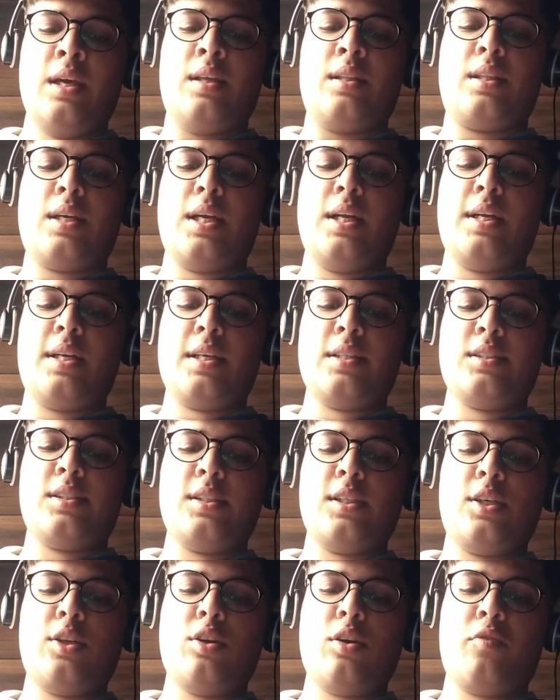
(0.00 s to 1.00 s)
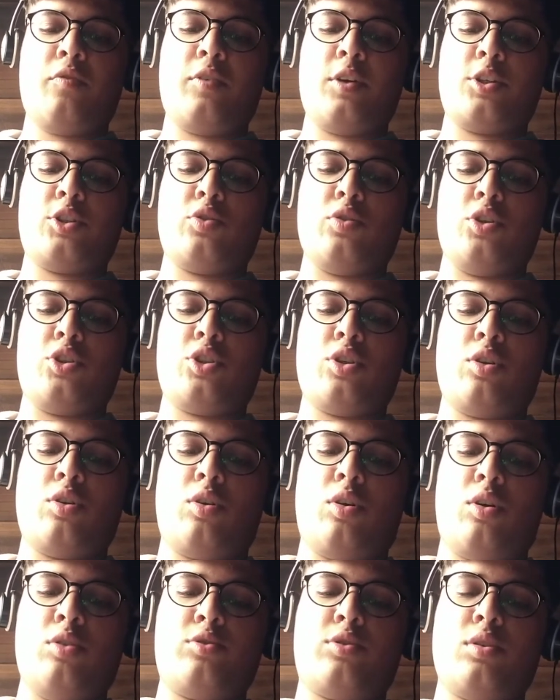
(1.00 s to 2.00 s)
the intensity of fluctuation
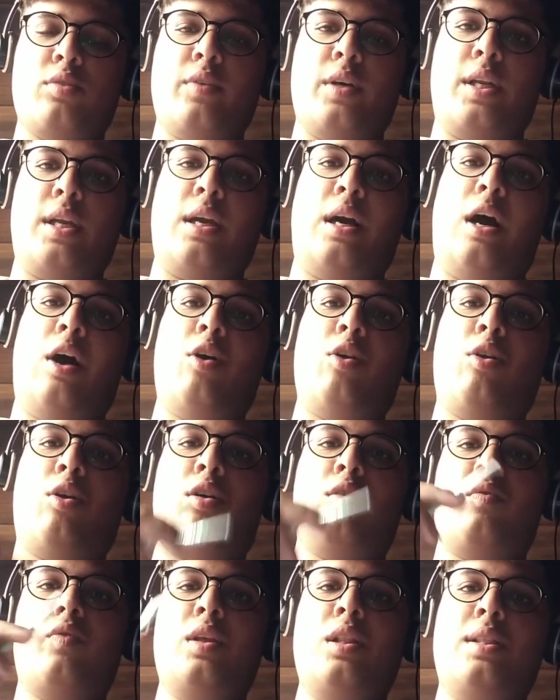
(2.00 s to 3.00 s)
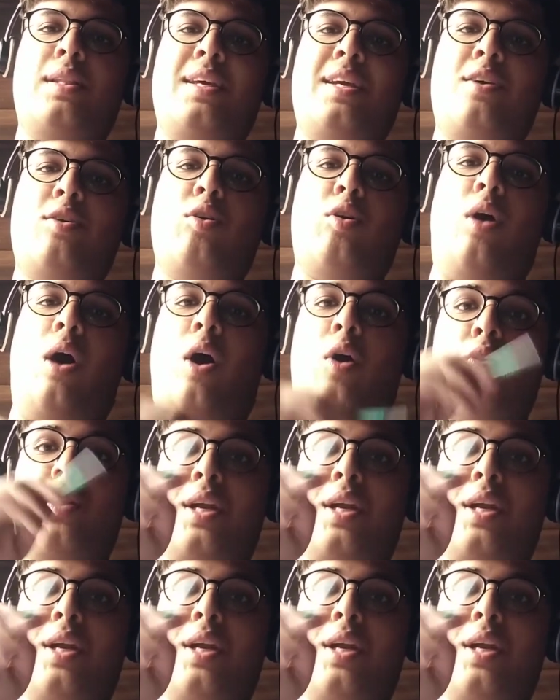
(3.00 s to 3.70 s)
also vary. How long will they go, how